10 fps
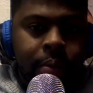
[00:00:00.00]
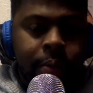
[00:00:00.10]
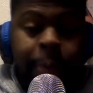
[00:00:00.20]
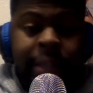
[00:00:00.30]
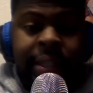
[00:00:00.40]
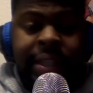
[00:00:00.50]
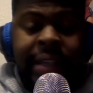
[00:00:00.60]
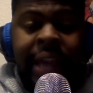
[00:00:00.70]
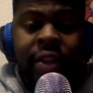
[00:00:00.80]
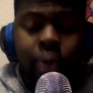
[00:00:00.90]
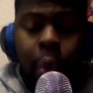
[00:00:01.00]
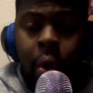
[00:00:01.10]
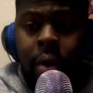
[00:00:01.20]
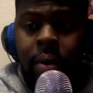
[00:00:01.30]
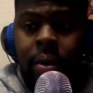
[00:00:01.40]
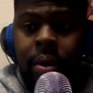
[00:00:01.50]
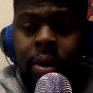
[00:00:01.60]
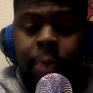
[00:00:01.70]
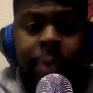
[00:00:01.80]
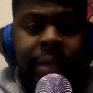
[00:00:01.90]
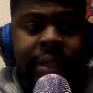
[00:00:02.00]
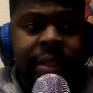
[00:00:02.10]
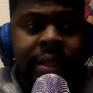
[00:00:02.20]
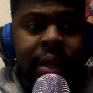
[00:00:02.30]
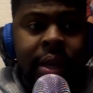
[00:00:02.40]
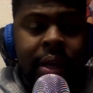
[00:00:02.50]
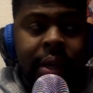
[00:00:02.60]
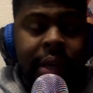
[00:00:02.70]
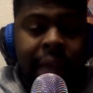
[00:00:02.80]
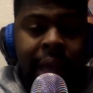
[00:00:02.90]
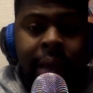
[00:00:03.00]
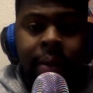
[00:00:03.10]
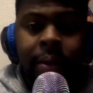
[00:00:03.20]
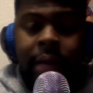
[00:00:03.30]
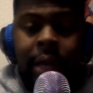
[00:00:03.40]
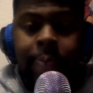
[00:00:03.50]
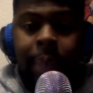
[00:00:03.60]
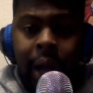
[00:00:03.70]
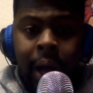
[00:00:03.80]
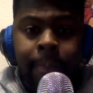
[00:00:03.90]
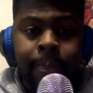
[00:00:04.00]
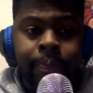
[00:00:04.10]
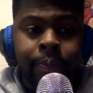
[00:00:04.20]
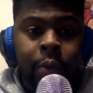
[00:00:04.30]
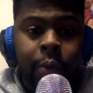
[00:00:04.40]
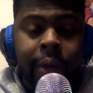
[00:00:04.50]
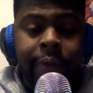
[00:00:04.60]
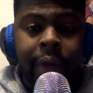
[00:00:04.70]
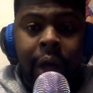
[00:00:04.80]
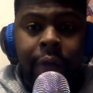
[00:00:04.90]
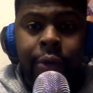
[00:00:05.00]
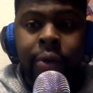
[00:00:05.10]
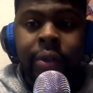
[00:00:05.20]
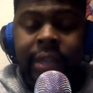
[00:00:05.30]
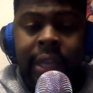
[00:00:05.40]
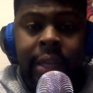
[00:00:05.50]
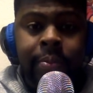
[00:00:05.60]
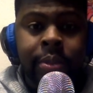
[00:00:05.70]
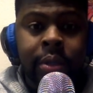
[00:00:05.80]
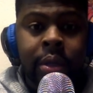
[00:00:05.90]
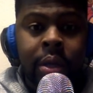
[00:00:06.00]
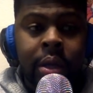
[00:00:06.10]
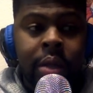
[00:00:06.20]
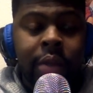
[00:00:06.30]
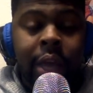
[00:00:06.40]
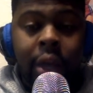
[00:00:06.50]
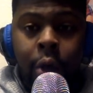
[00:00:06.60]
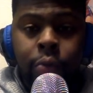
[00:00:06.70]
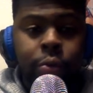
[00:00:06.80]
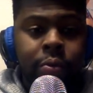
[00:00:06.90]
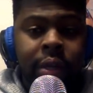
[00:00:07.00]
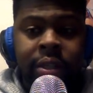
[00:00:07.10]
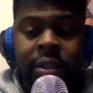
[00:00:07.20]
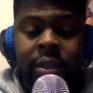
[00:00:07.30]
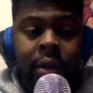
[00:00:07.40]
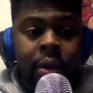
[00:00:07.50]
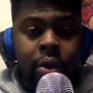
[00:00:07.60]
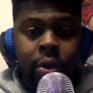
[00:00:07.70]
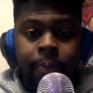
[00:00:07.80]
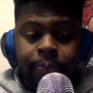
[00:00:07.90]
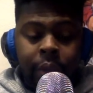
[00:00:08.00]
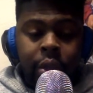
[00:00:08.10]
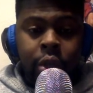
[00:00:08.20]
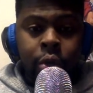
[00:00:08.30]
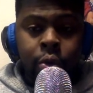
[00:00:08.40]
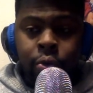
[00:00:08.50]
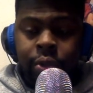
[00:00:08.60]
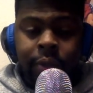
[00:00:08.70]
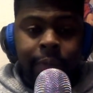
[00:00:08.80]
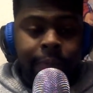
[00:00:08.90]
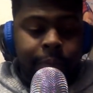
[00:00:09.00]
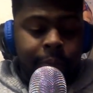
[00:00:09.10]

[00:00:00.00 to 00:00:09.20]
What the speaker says: Pistons can't score. The Pistons can't keep up with other teams. They go through this huge